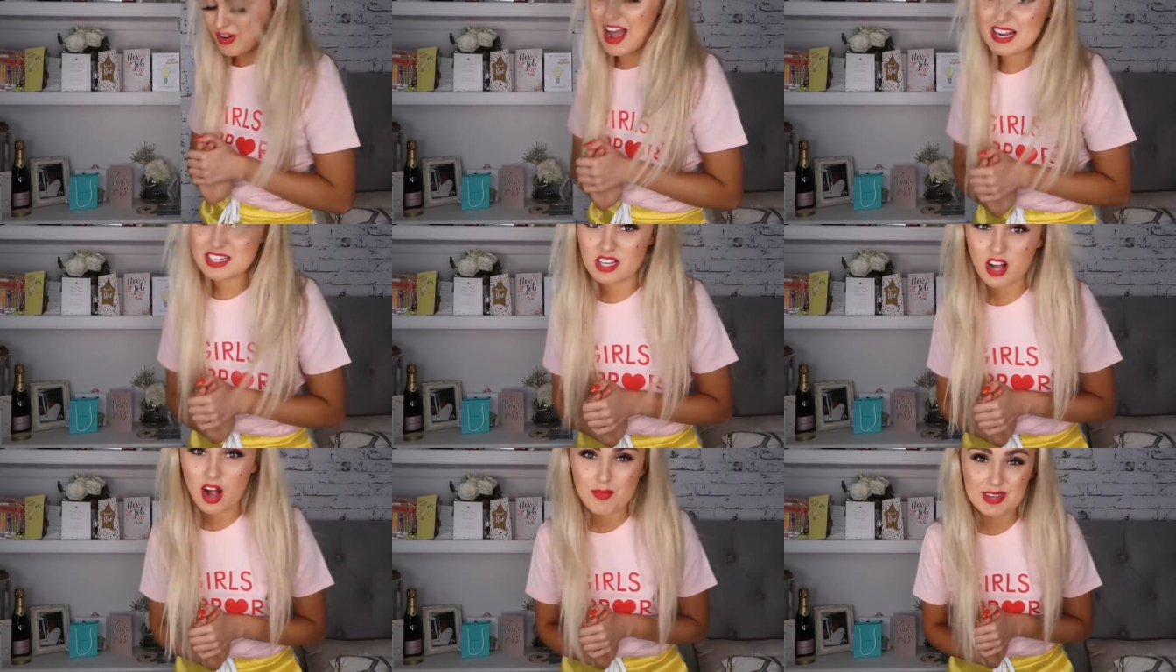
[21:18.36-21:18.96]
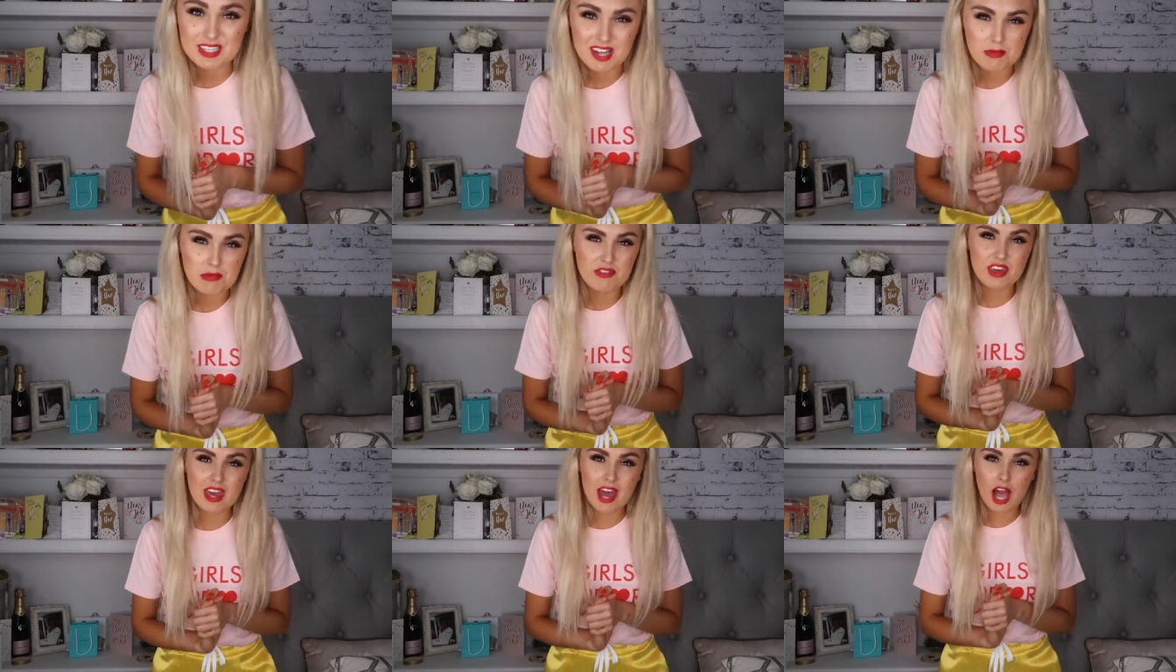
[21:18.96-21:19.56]
red come this time
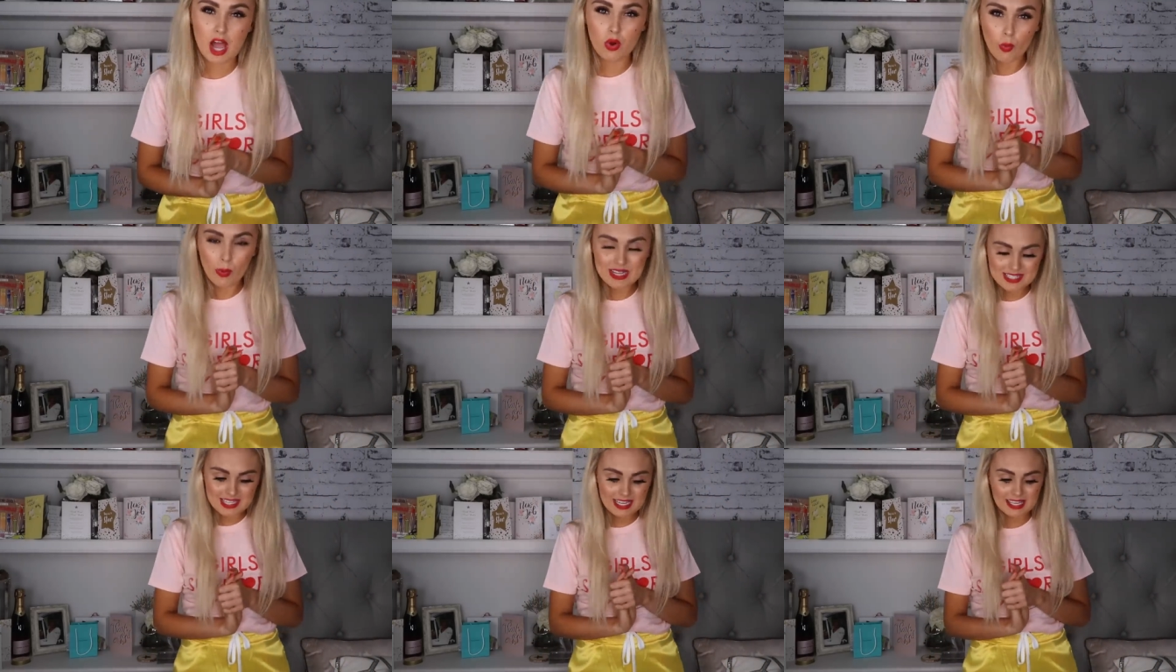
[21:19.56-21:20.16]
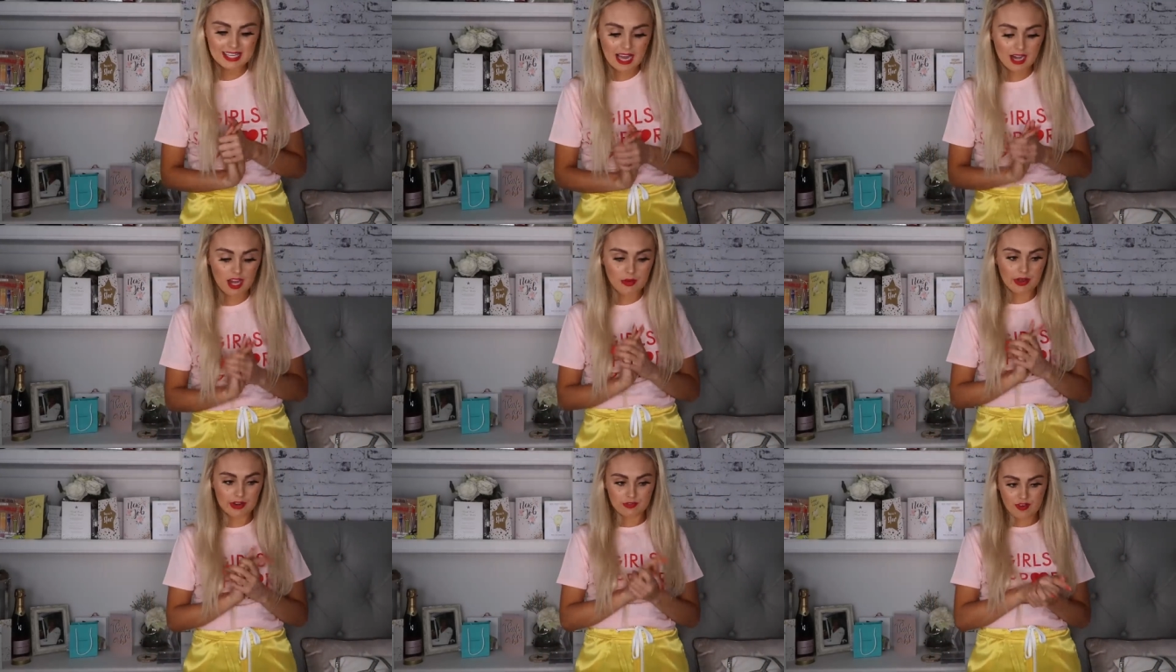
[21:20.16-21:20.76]
of year. I always think
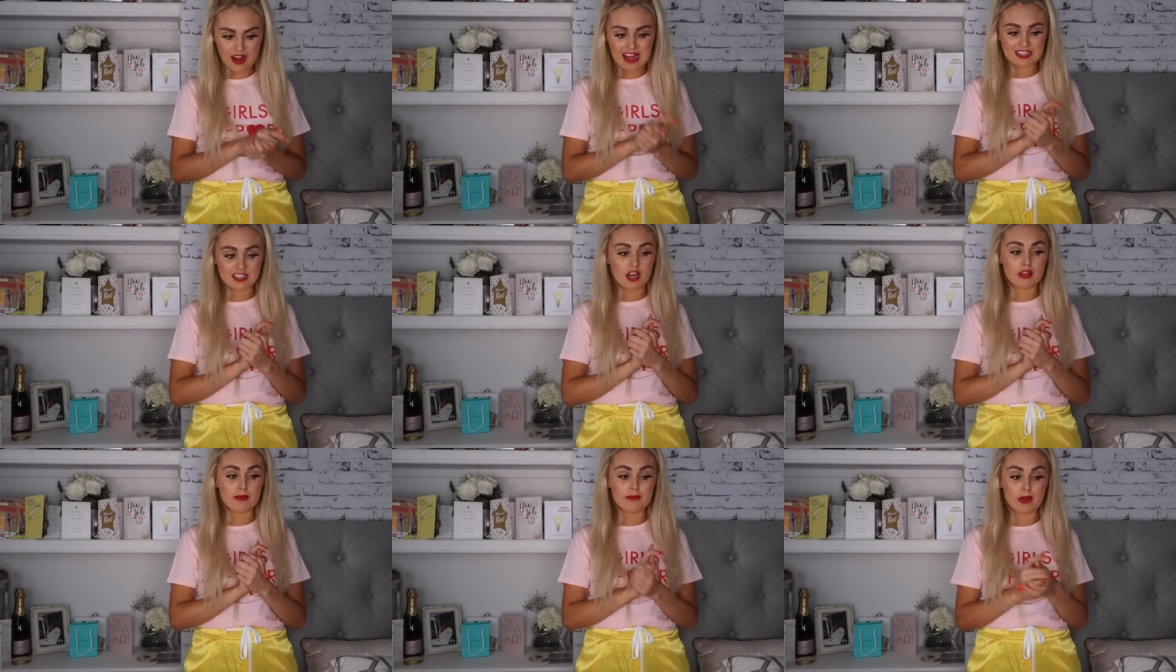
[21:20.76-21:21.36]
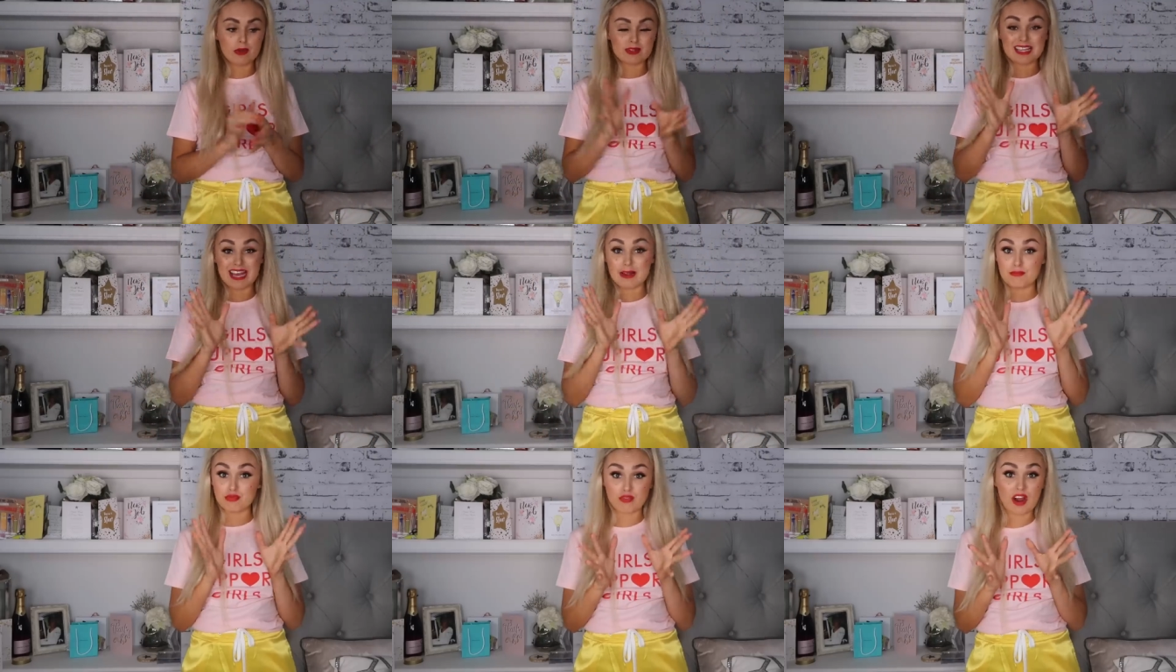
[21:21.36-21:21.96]
yellow and red are the most
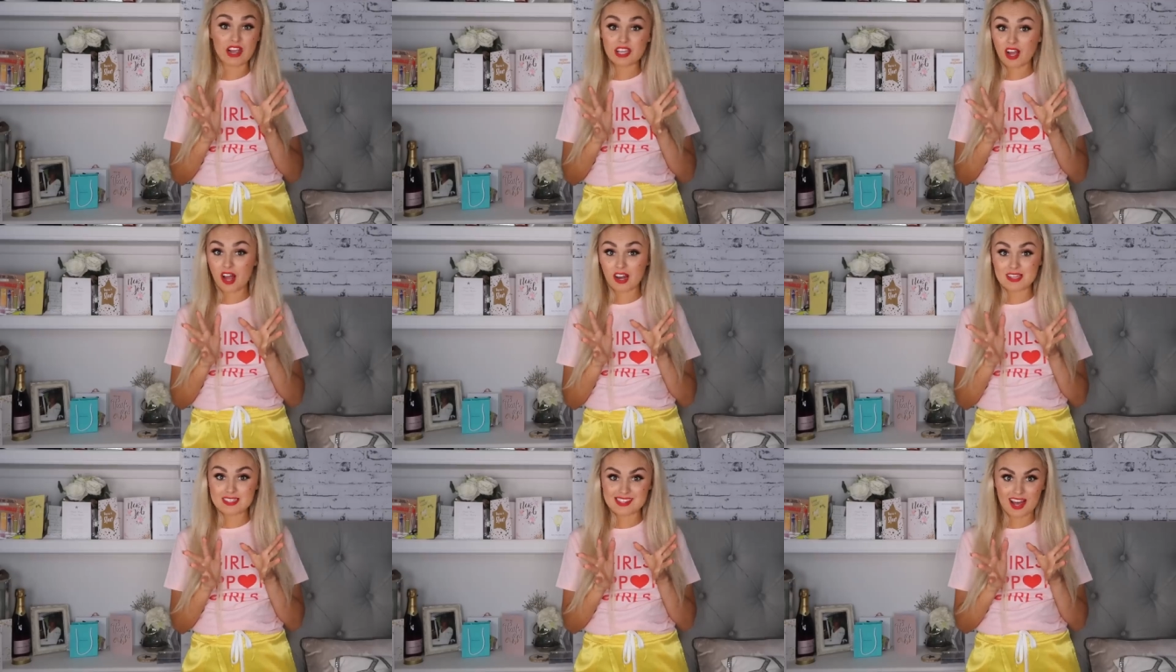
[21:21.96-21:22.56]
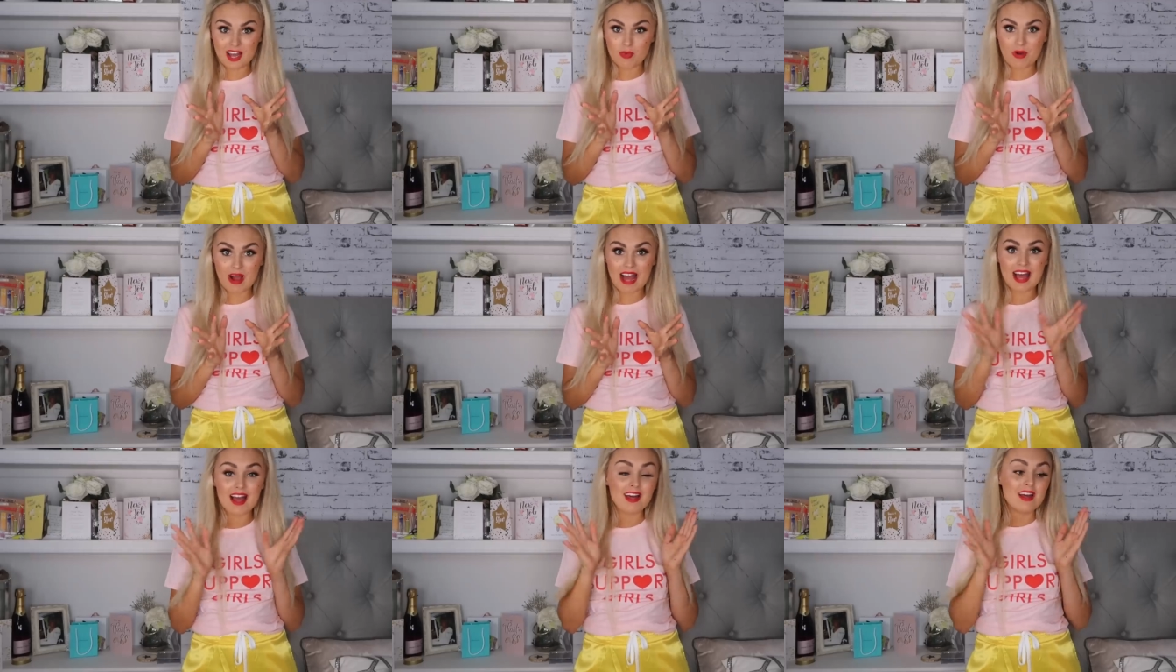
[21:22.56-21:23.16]
like bright colours that I
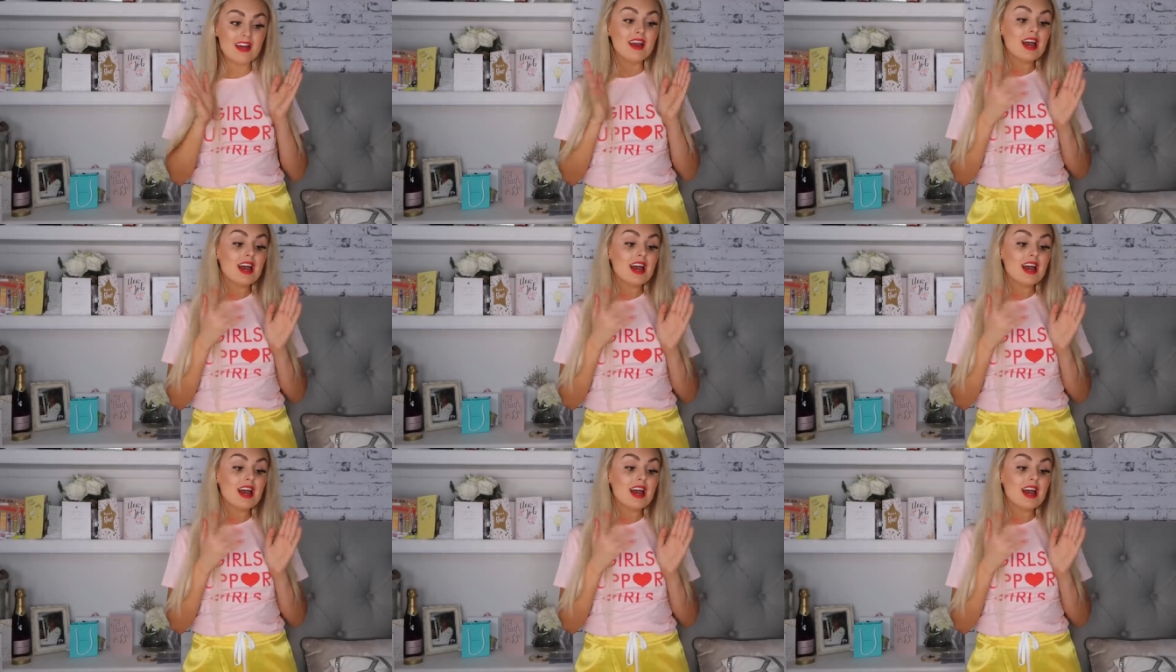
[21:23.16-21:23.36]
wear